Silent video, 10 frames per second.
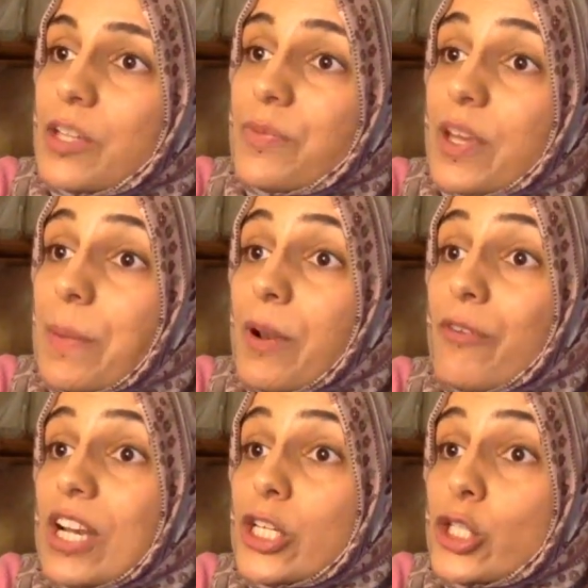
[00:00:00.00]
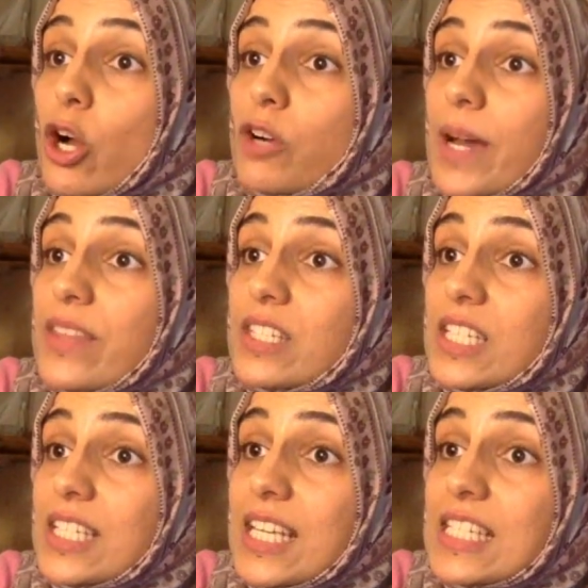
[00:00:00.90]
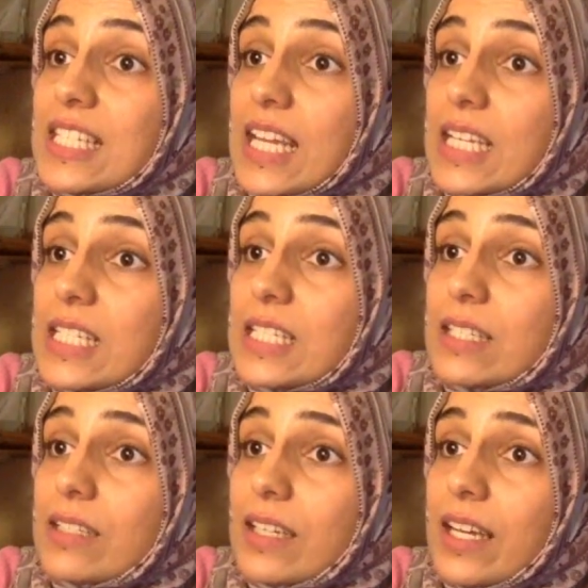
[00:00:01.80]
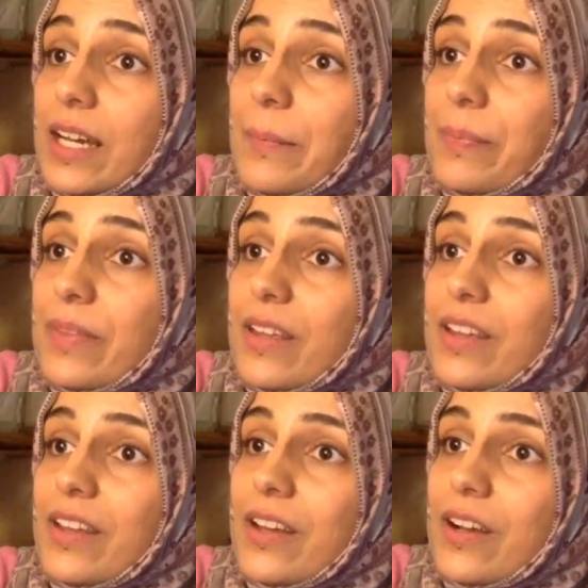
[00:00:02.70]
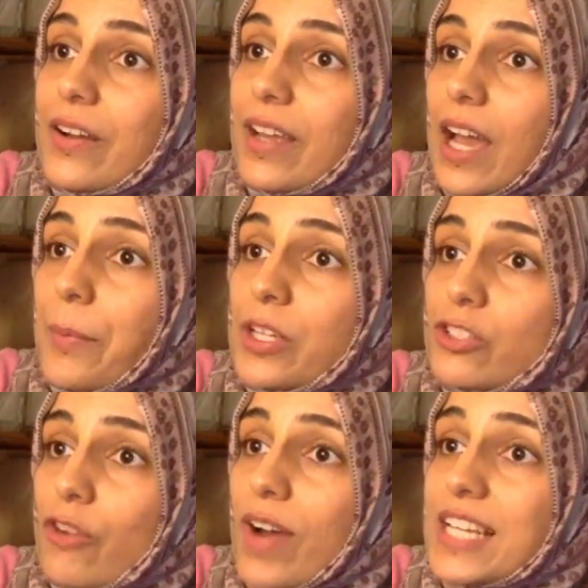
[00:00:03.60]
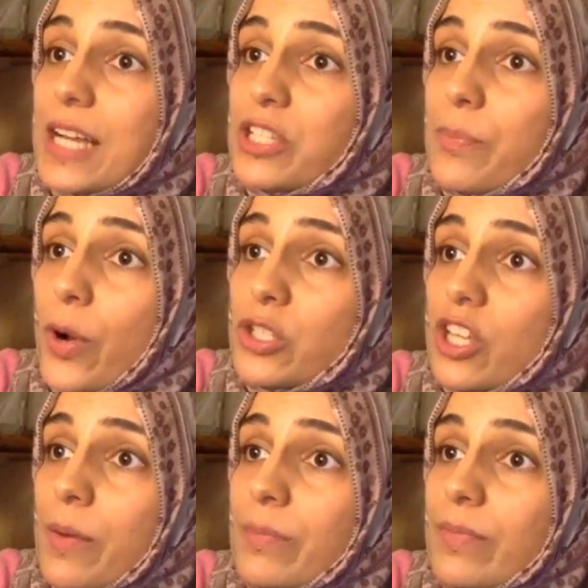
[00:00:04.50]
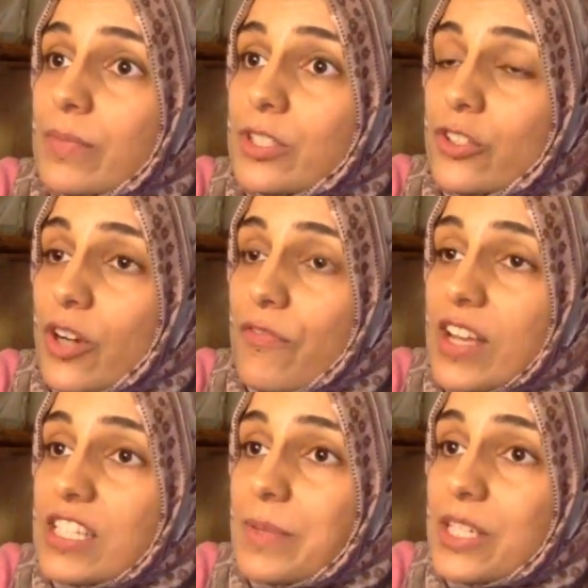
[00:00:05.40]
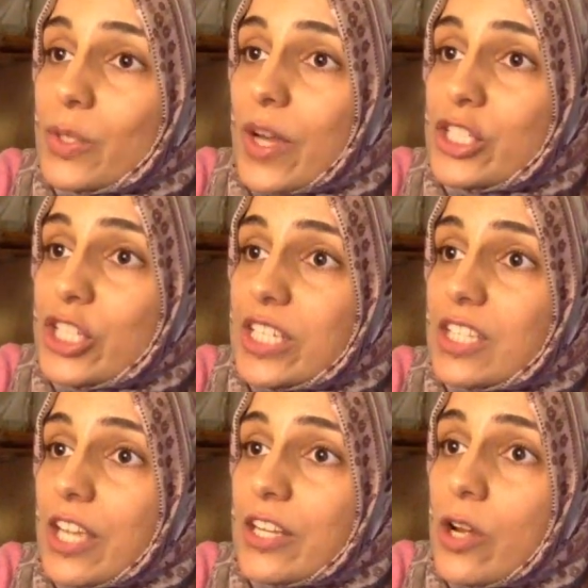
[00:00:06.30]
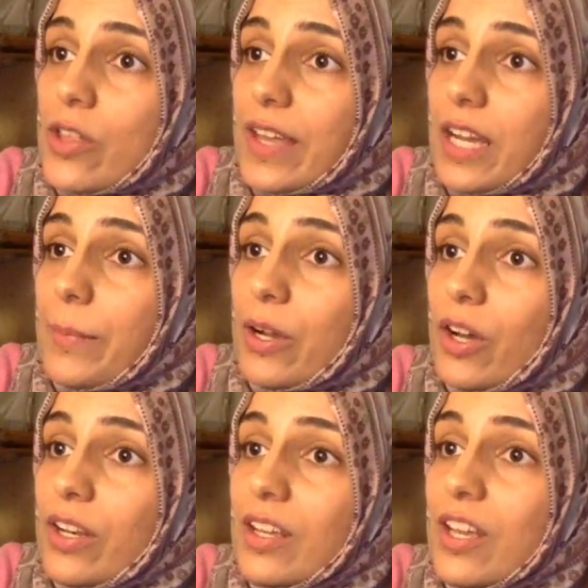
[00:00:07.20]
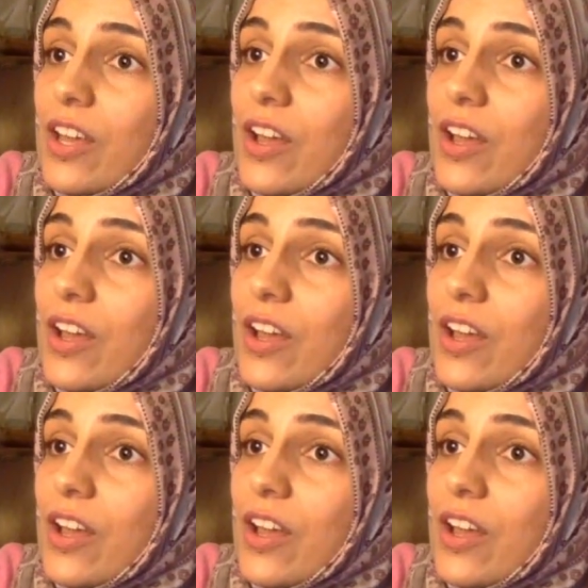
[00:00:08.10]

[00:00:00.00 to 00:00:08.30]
So some people are really shocked by the statistics. Yeah. Okay, I'm going to scroll right down to the bottom to try and find some of these questions because I know that they're coming on.